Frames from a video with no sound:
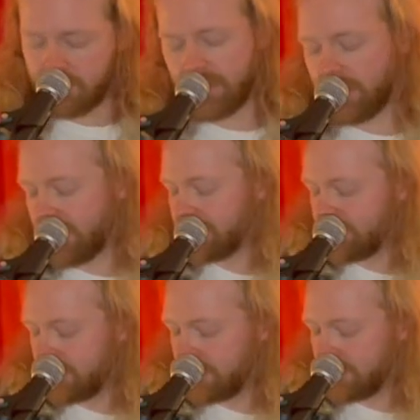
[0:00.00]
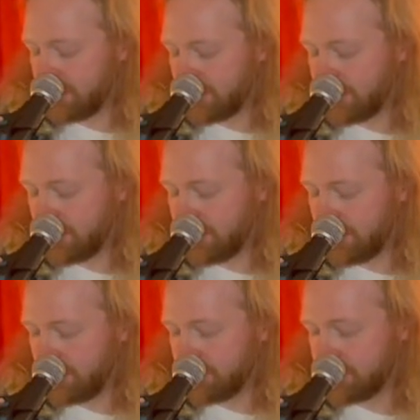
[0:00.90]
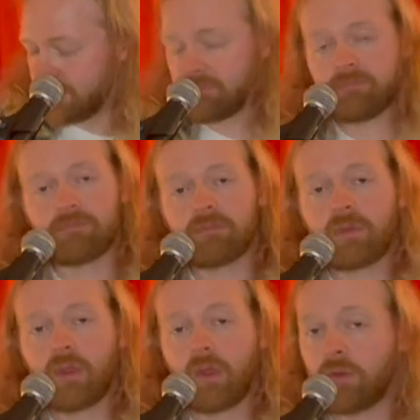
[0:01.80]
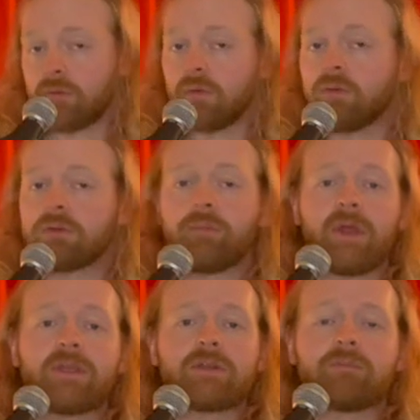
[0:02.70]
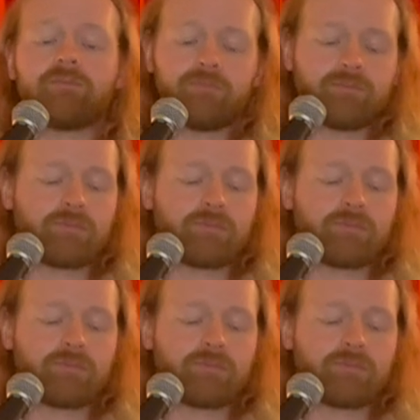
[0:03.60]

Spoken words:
the next thing is how to hold the plectrum.